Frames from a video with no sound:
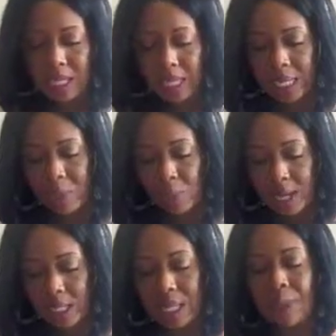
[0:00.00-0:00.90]
And
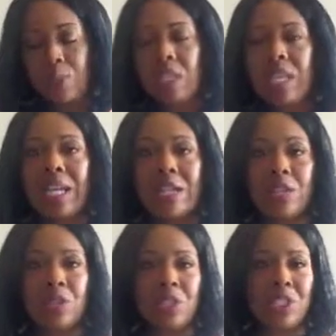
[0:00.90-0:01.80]
while I was
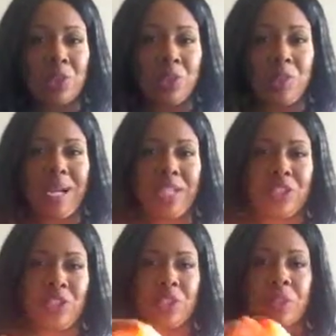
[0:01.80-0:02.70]
there, since it was buy
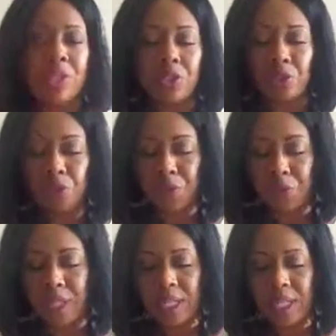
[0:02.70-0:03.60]
2 get 2
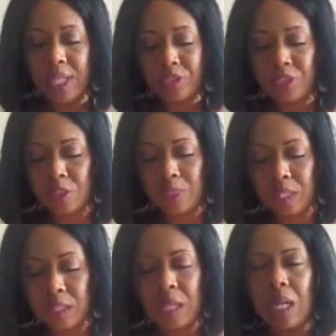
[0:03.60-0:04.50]
free, I just
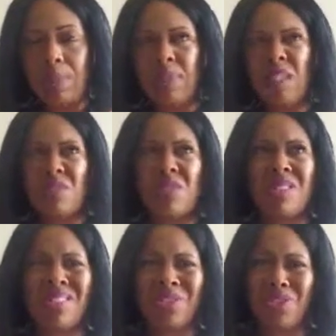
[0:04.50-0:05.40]
picked up, oh,
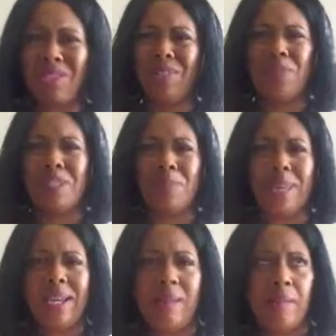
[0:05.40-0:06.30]
there's other stuff in this
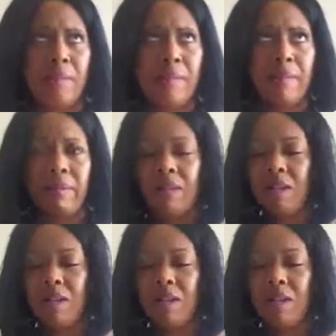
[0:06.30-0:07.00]
bag. Okay.